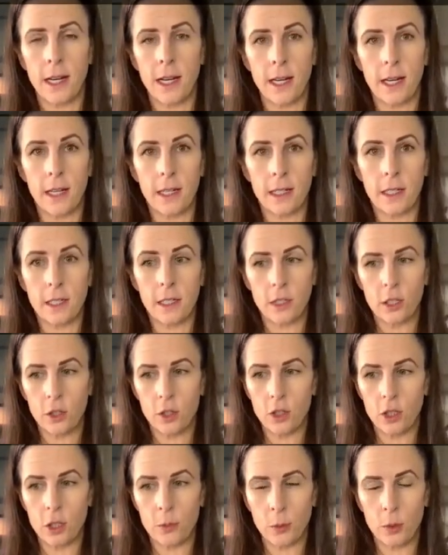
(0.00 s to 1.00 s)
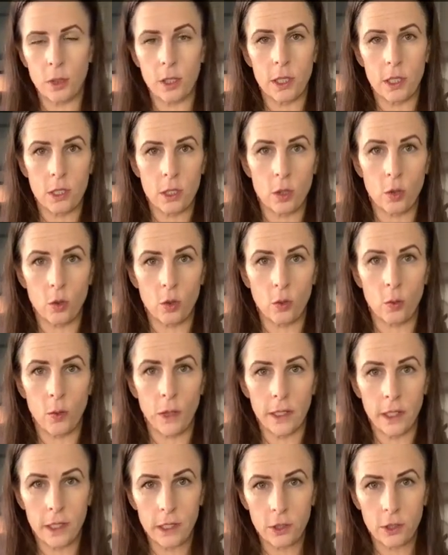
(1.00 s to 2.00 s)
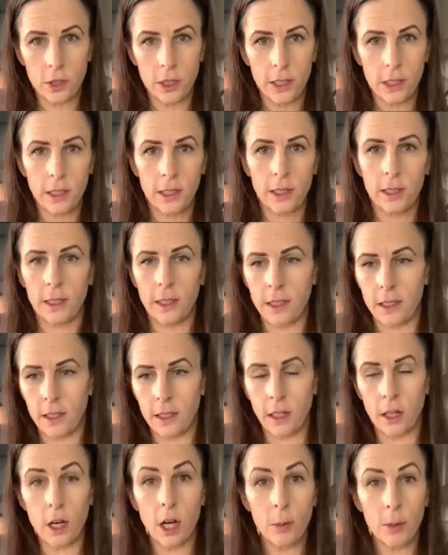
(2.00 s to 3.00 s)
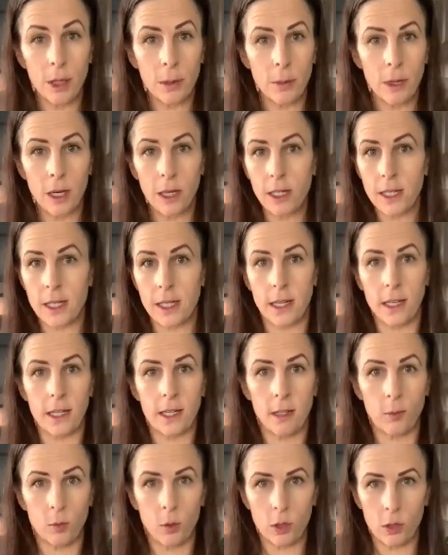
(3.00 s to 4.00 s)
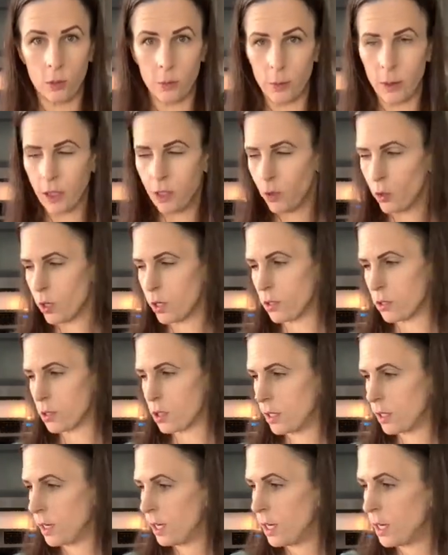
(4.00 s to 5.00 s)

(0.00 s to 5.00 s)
and you just put sold 100 in the comment box and it will be yours.